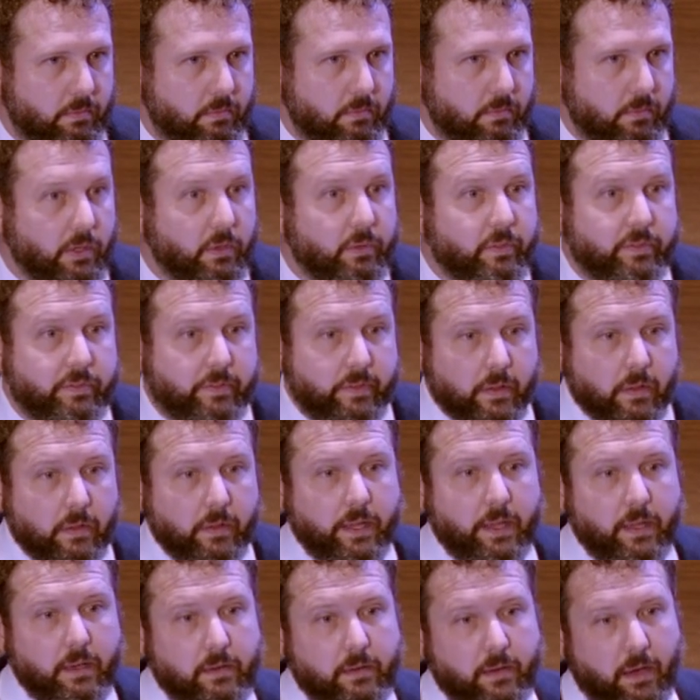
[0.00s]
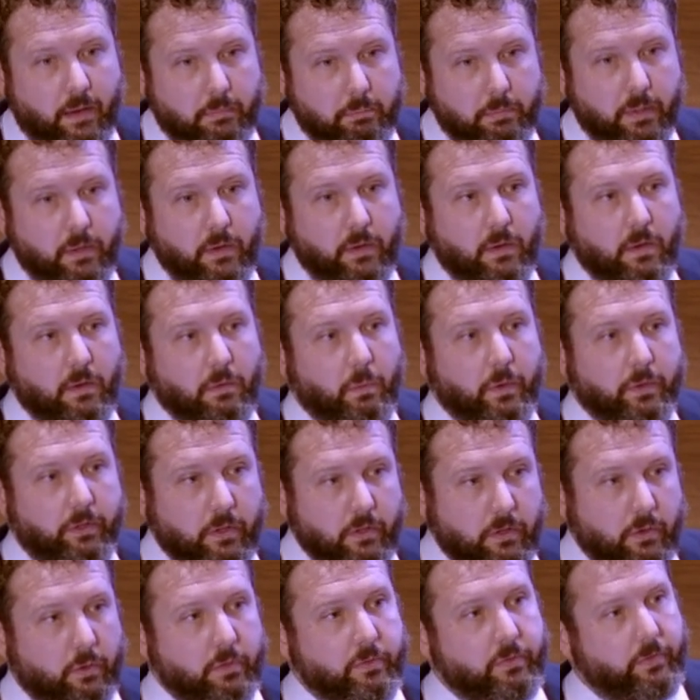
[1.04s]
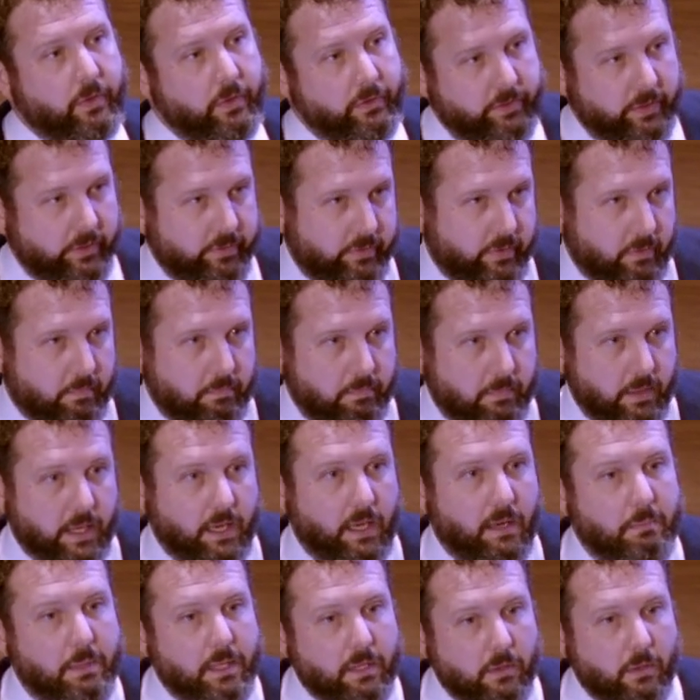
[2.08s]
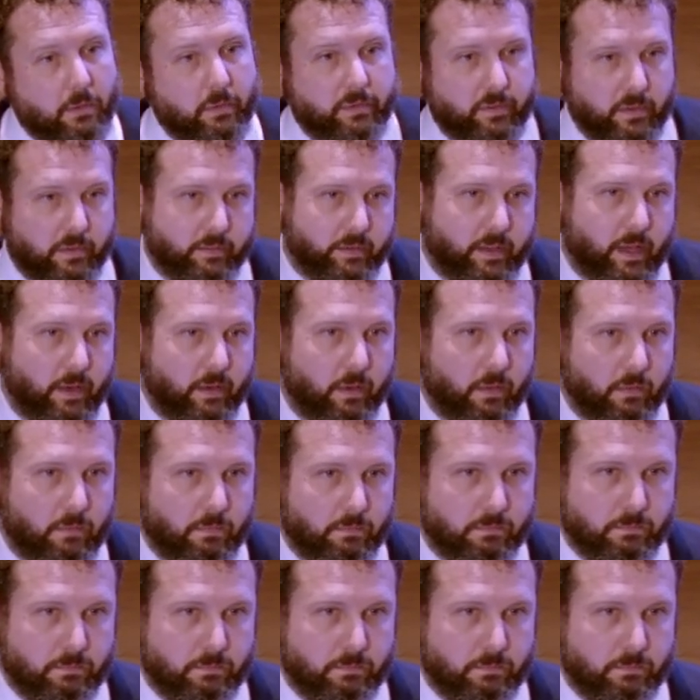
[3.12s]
you still end up with a useful system that can be used at scale.